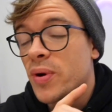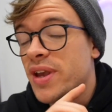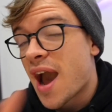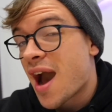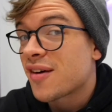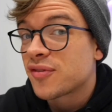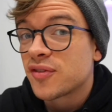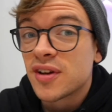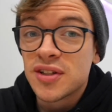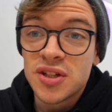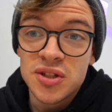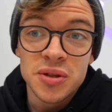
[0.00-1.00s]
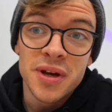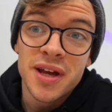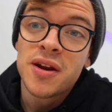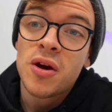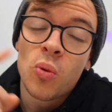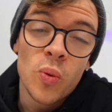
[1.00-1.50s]
we have to do
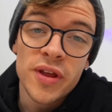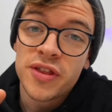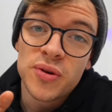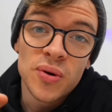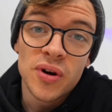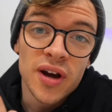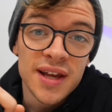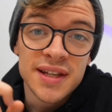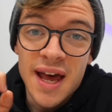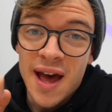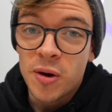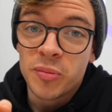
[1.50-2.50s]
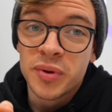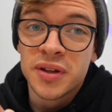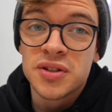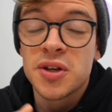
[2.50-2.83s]
it with your guys' help.